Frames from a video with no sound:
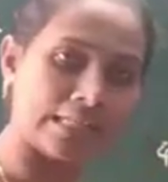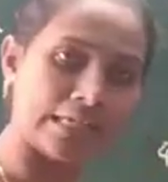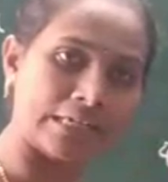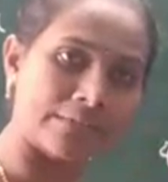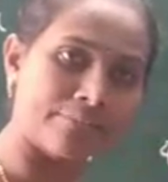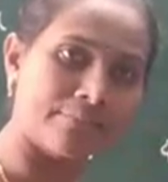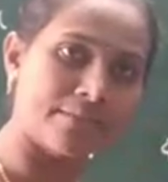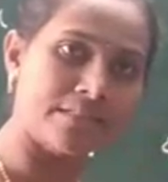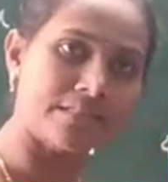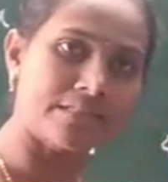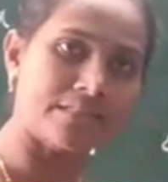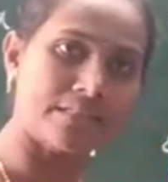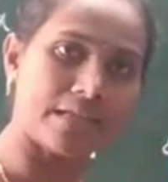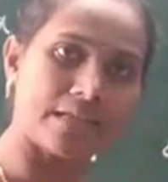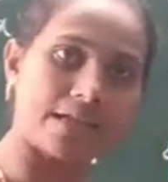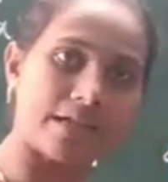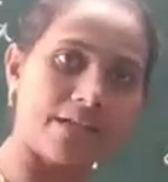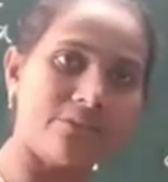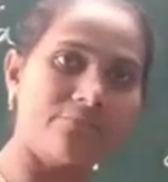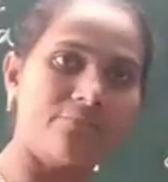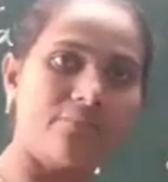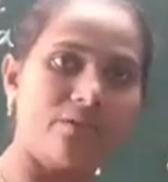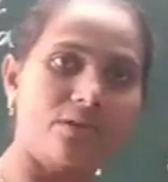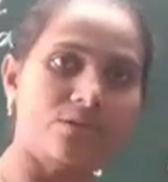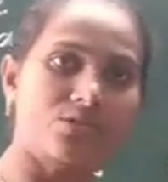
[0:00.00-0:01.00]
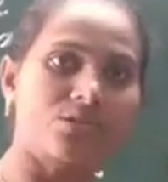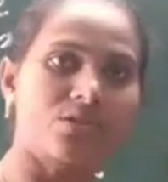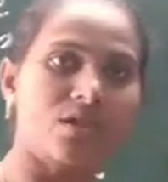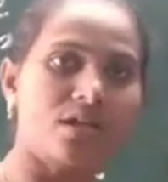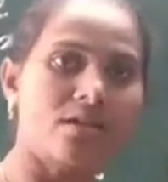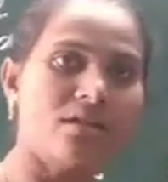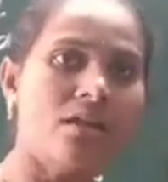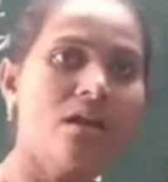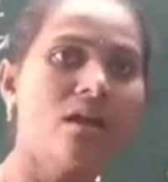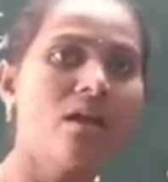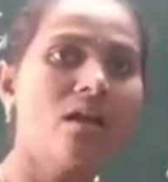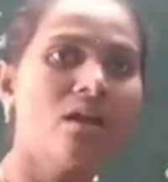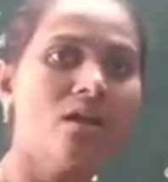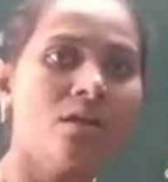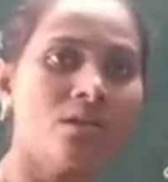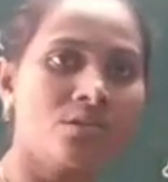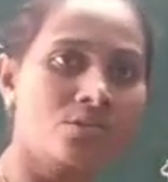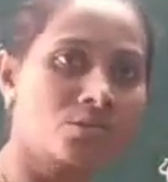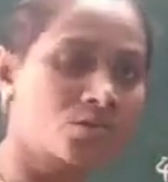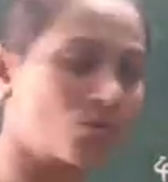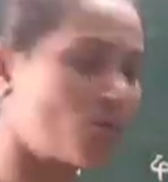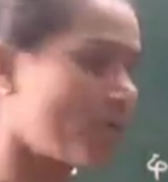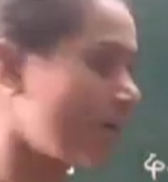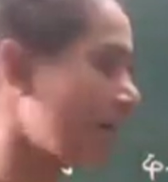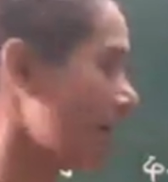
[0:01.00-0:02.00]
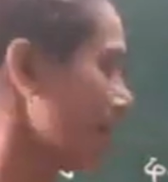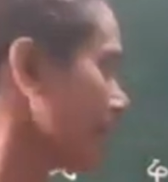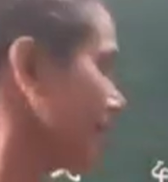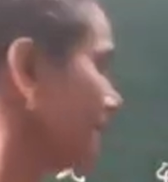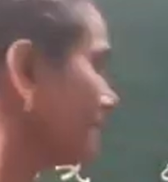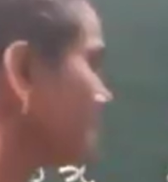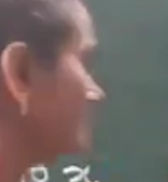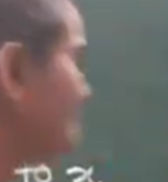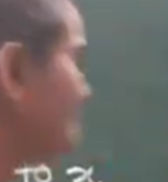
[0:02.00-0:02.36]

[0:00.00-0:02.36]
that means second function square.